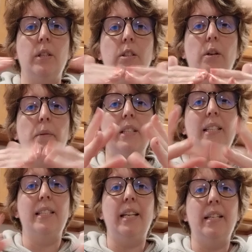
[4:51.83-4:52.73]
So it's
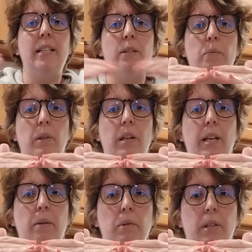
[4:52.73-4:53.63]
a sentence with
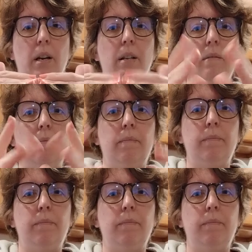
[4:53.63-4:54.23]
an equal sign.